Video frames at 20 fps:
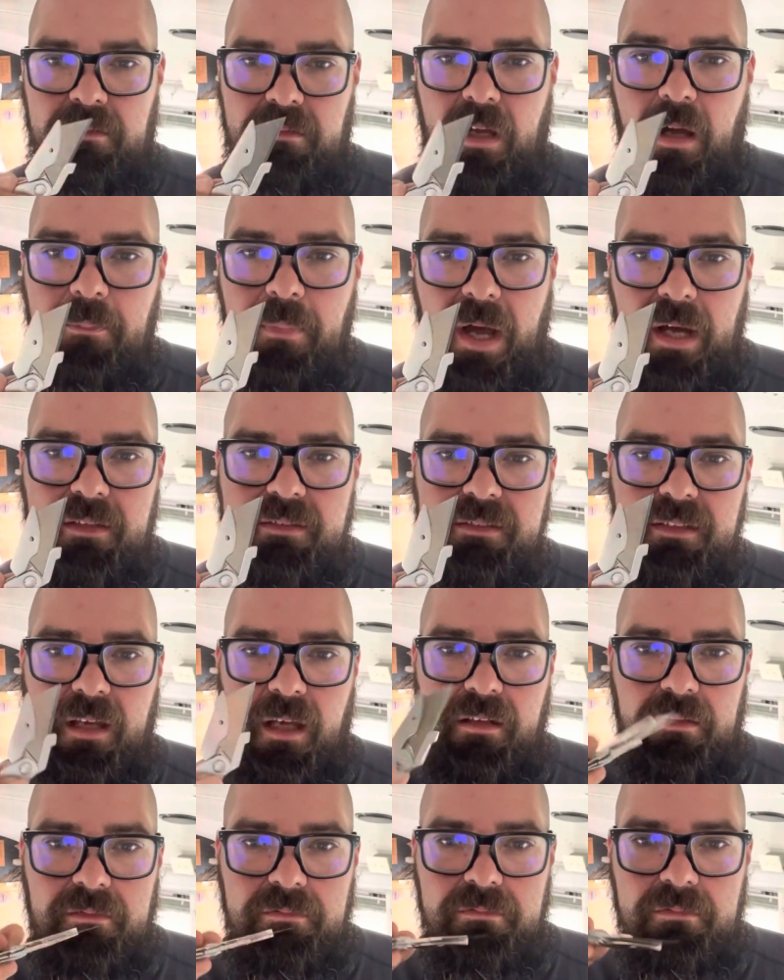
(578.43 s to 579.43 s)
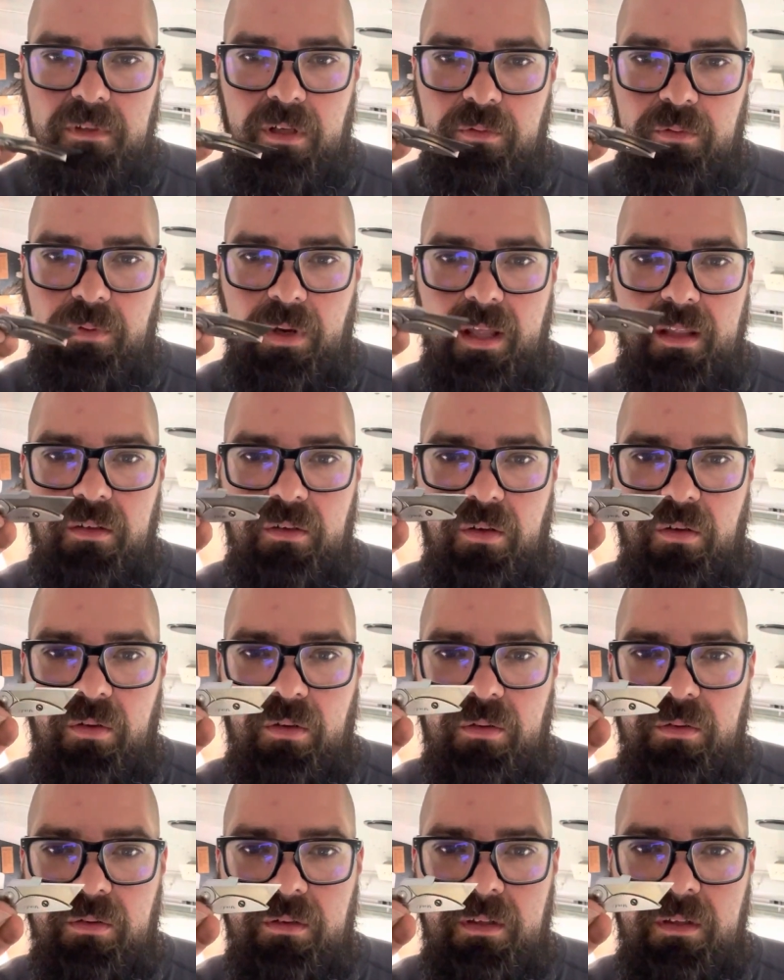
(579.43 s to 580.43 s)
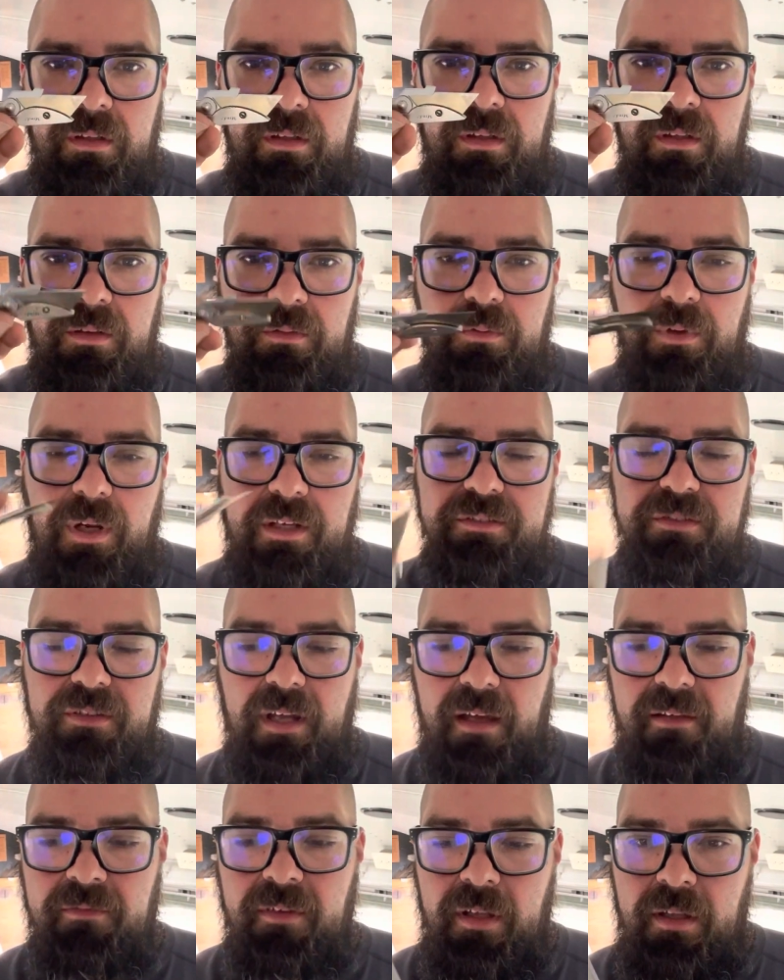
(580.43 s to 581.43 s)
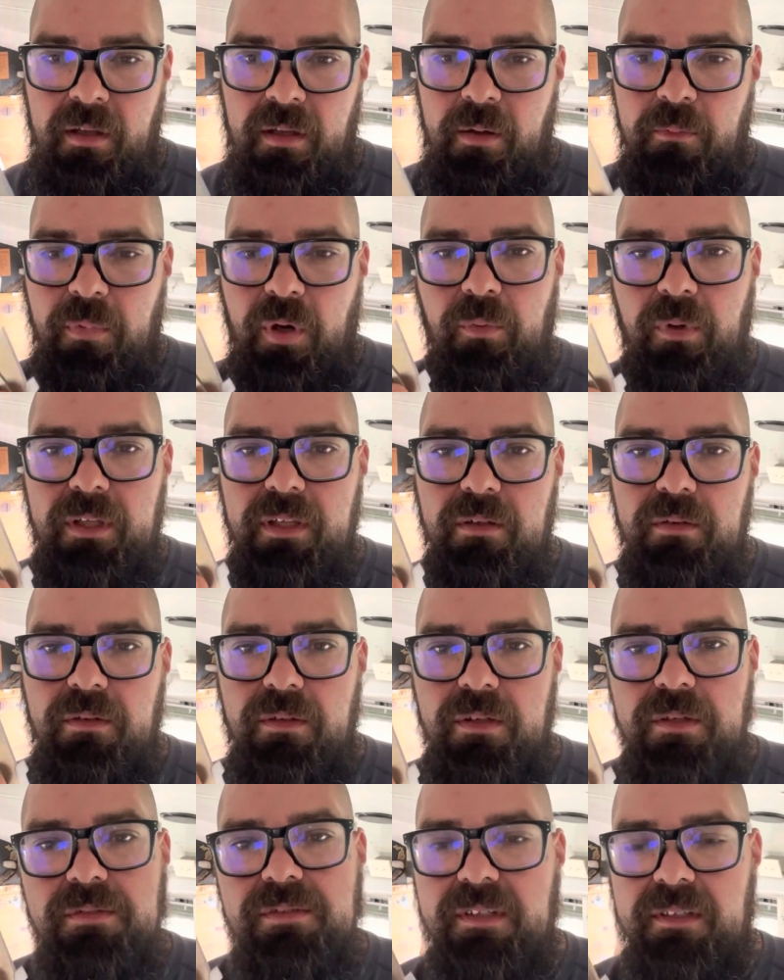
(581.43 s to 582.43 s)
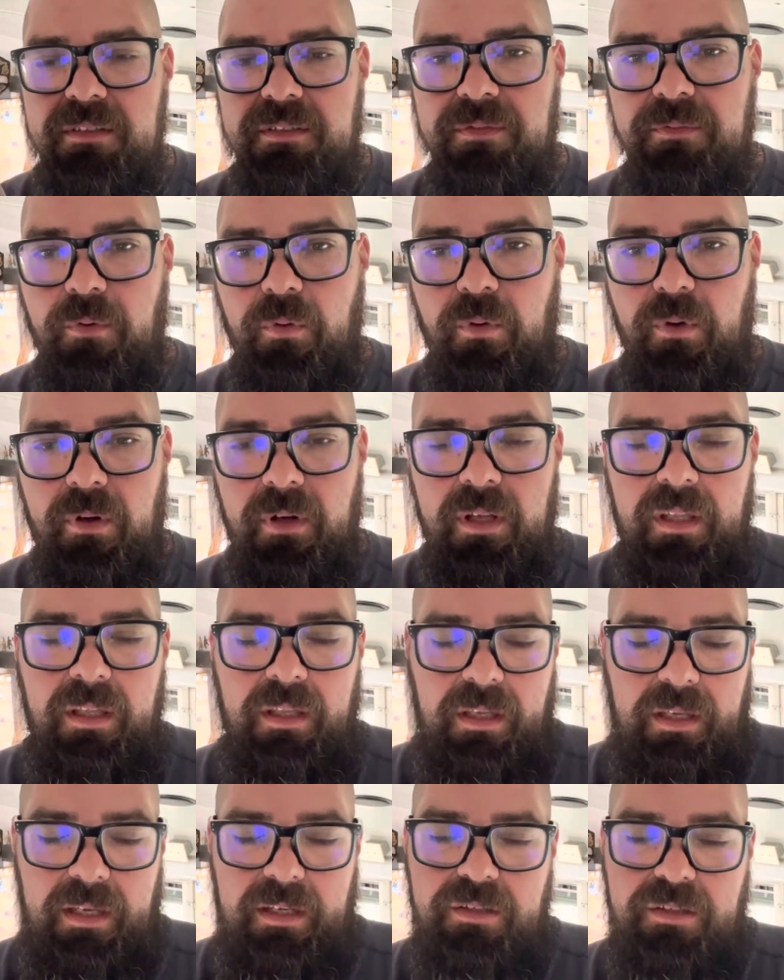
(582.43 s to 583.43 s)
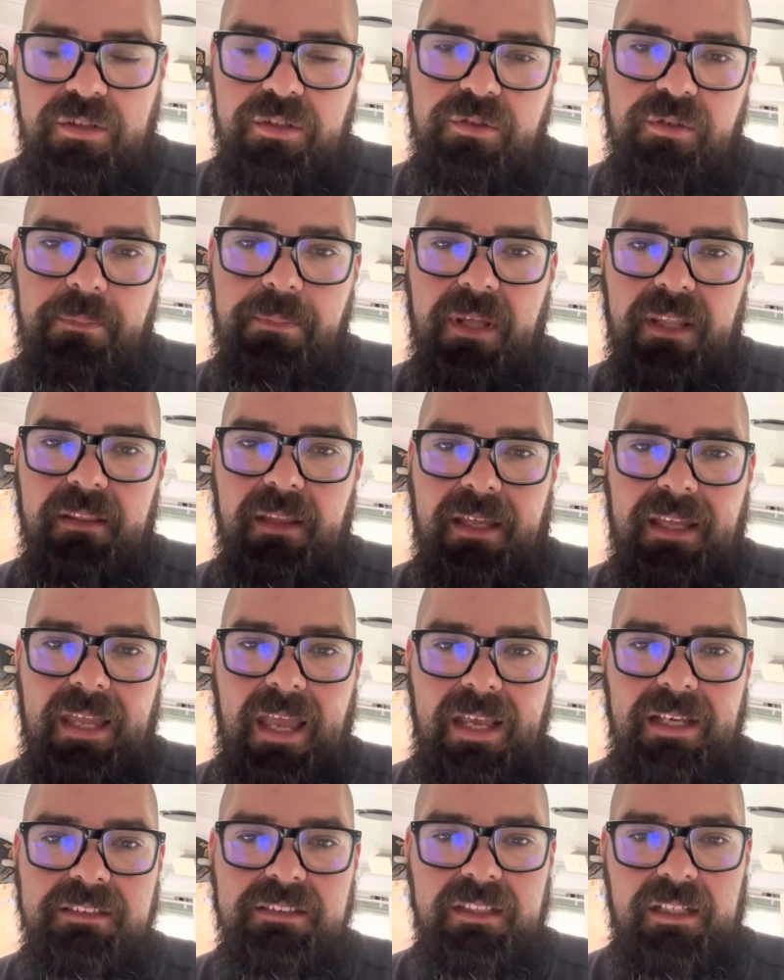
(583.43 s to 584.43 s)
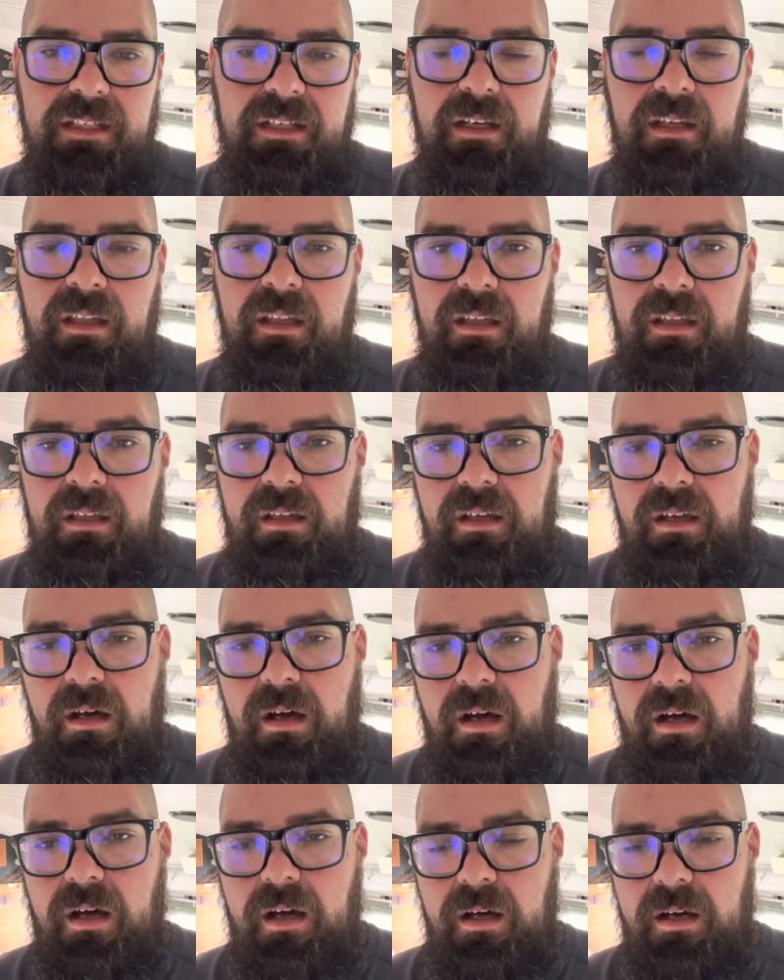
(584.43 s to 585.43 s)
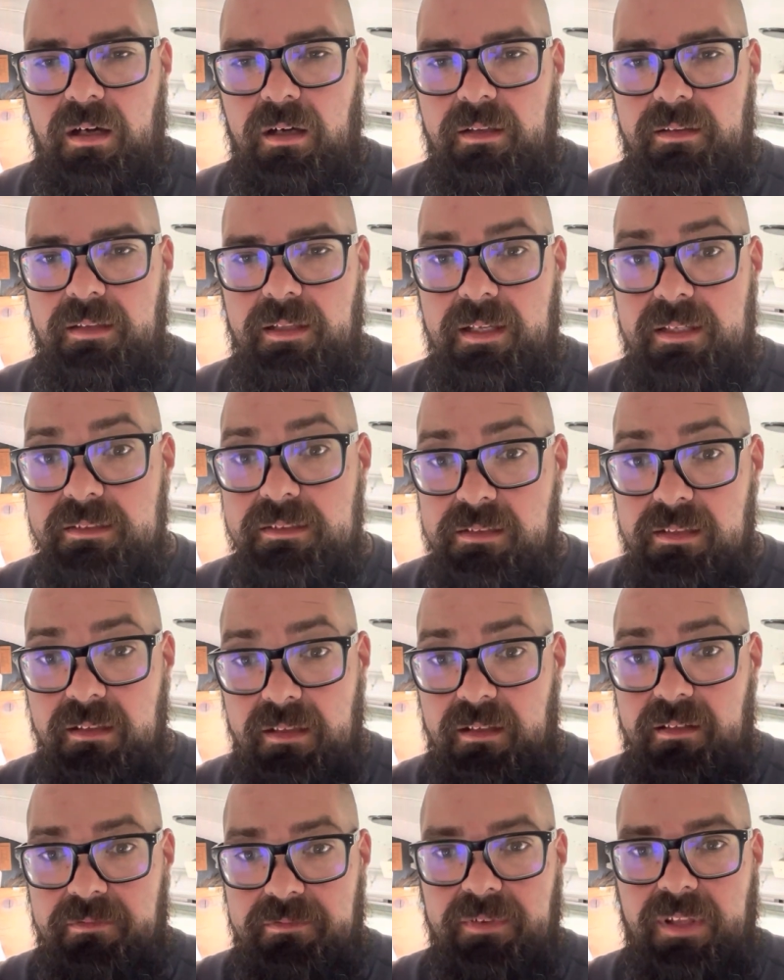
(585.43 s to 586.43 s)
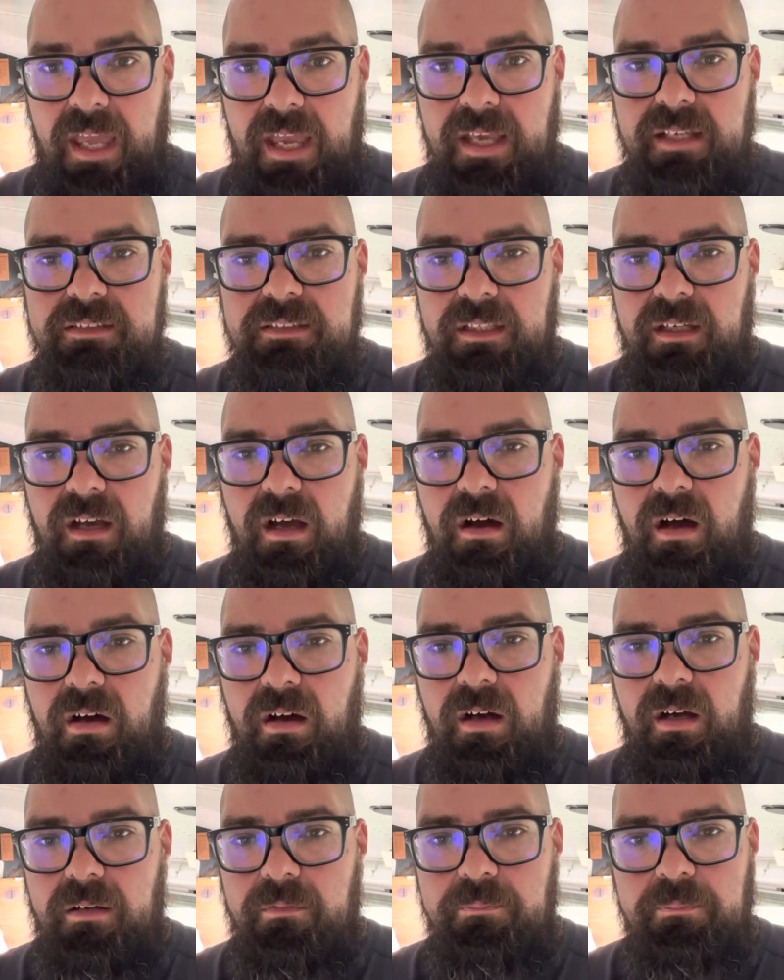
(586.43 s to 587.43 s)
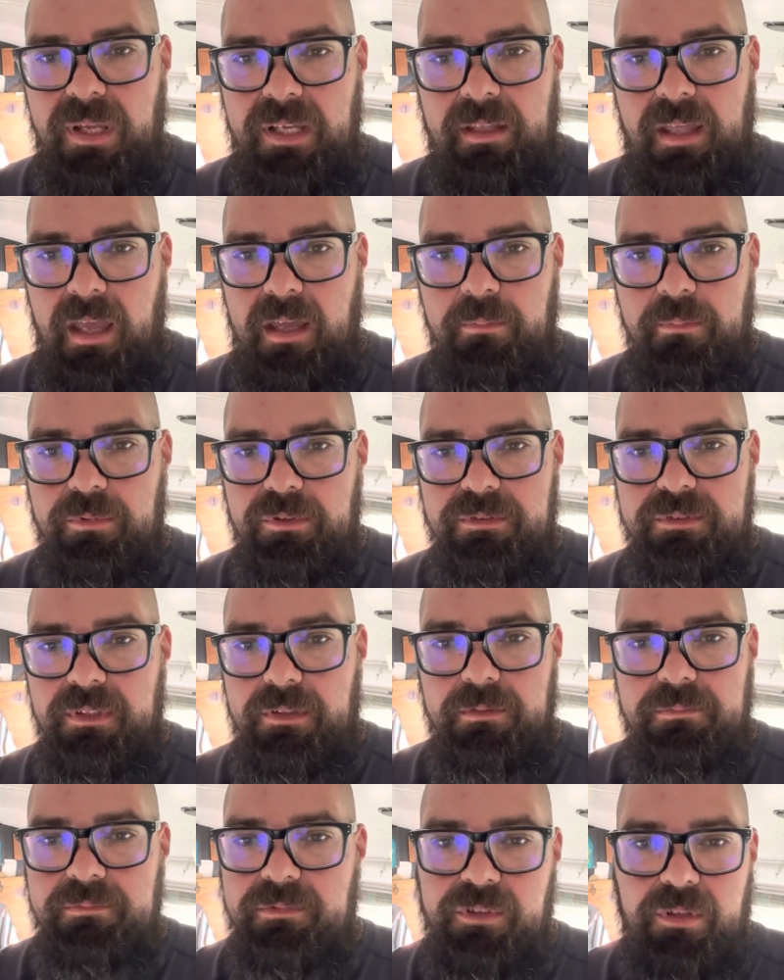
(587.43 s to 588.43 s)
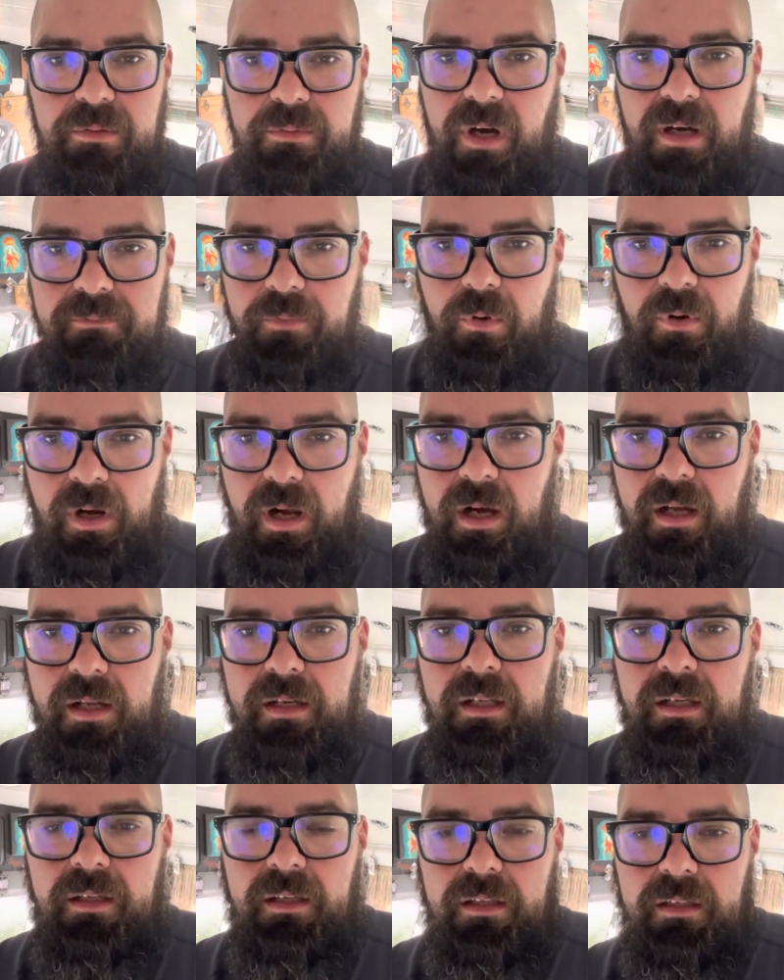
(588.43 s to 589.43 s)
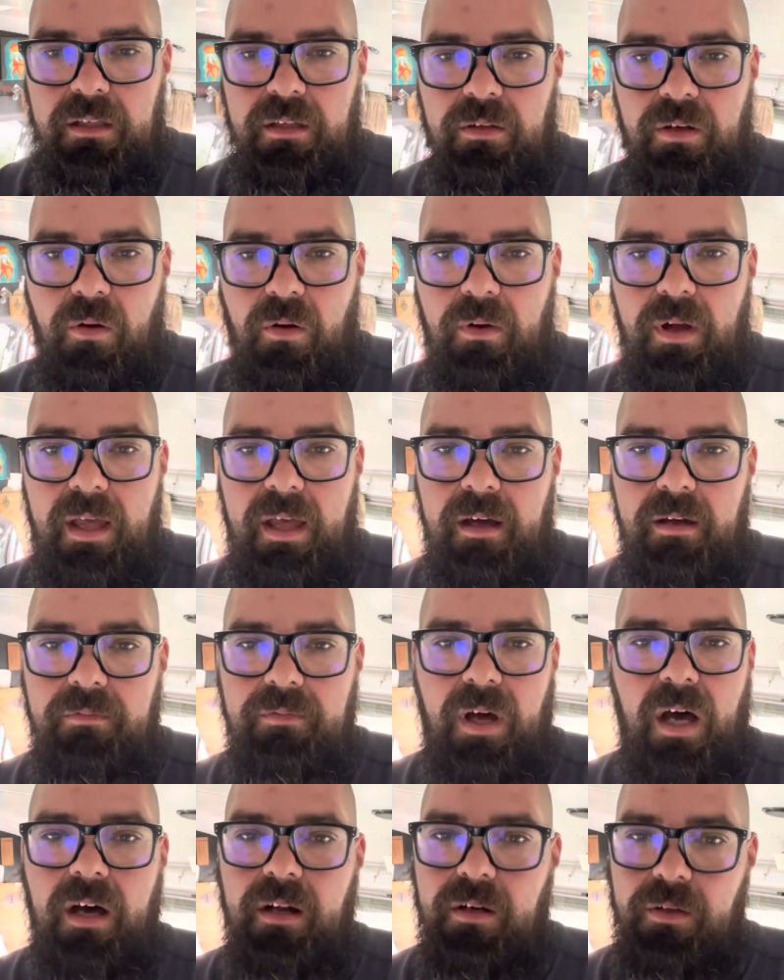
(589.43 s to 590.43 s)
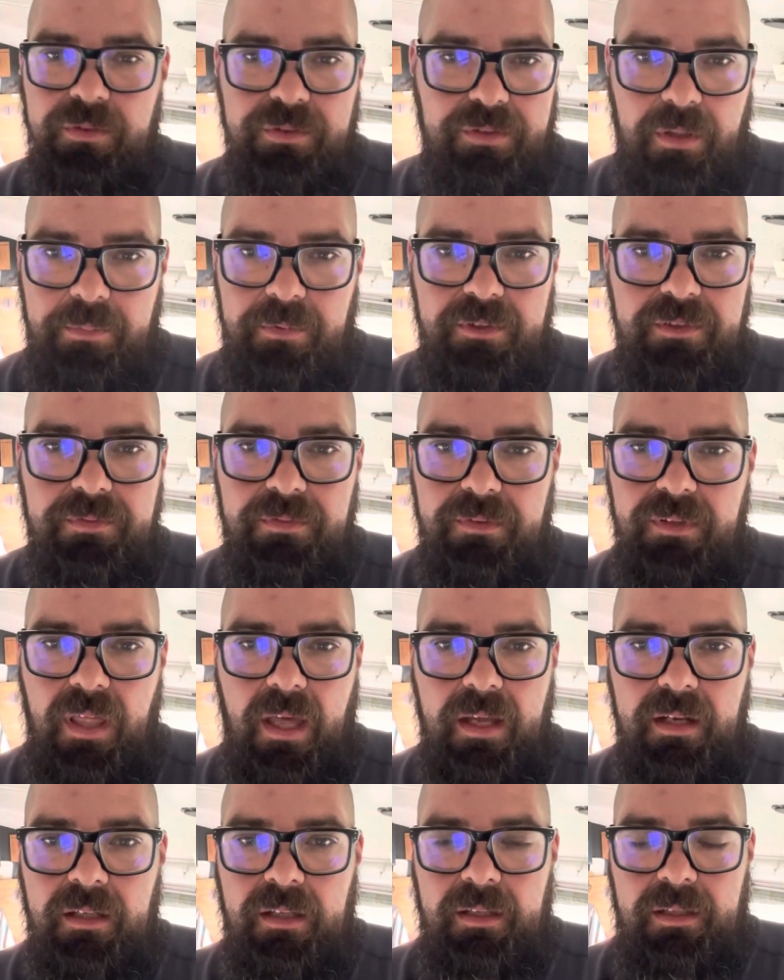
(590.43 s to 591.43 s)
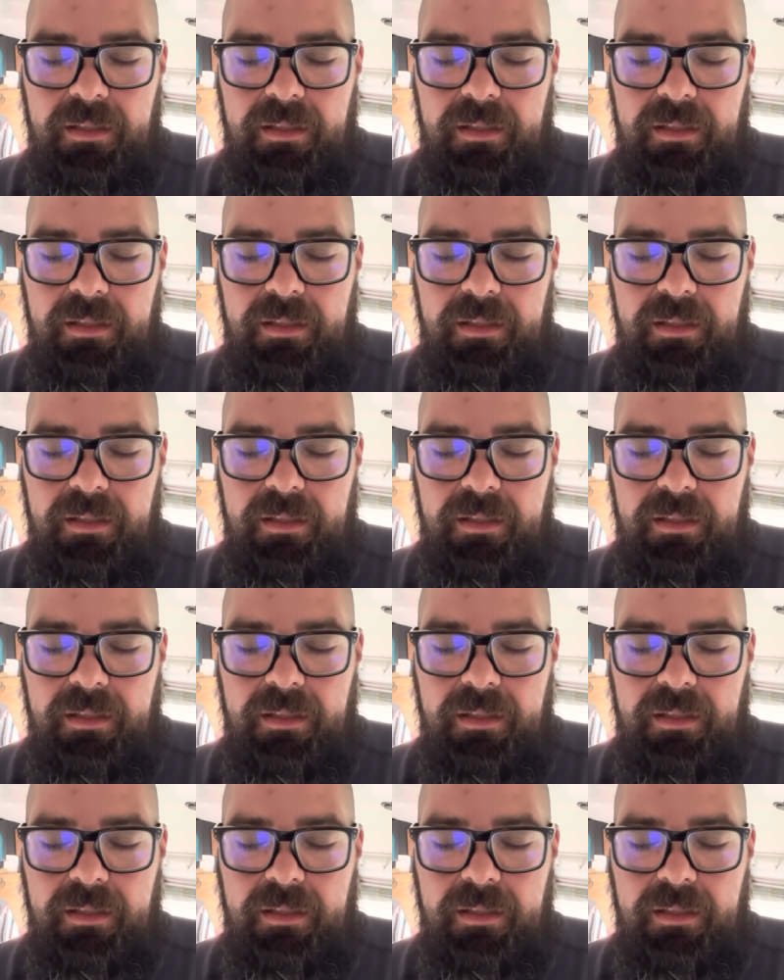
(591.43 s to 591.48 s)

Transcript: a box cutter, a regular old razor knife. But what you use this for is stripping the casing, the insulative casing on big cables. So 2-aught, 4-aught, you don't have auto strippers for that.